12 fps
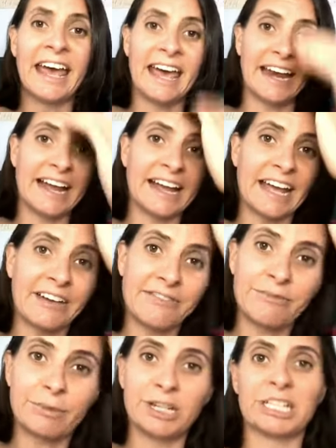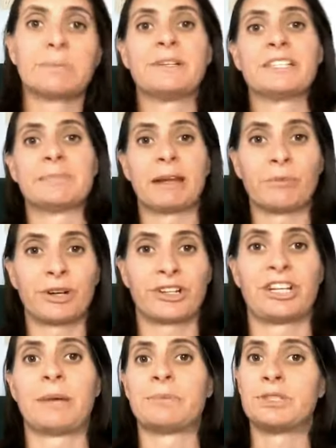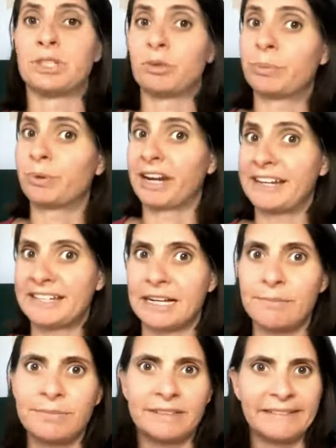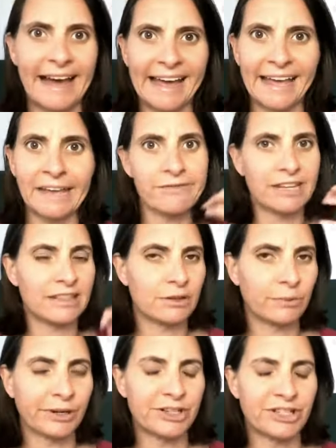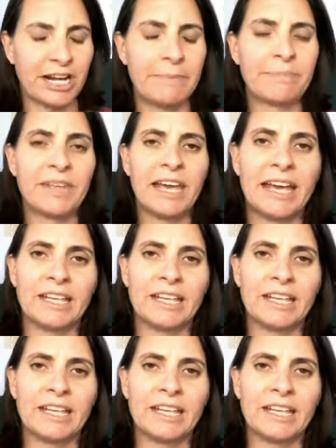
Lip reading: And I have participants in my workshop to do a brain dump live in the workshop.